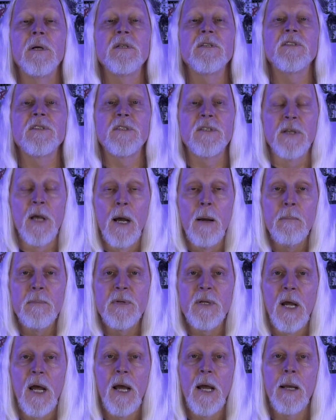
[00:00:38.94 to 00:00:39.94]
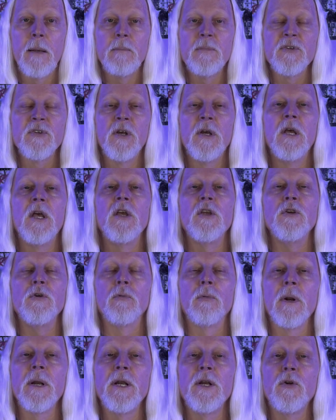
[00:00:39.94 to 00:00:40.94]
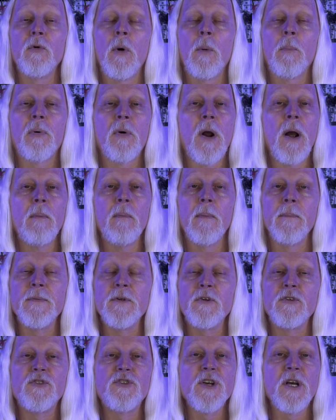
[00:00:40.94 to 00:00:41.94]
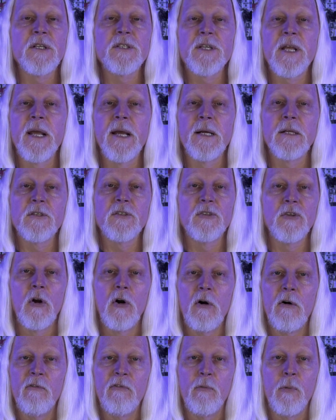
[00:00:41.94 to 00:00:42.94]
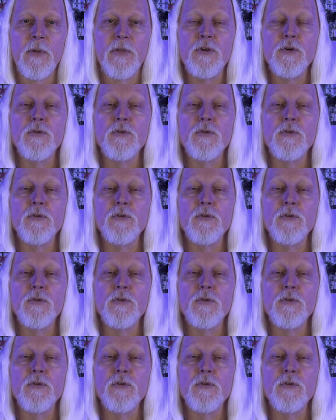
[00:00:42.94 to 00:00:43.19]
But sometimes you run into a problem you just can't solve with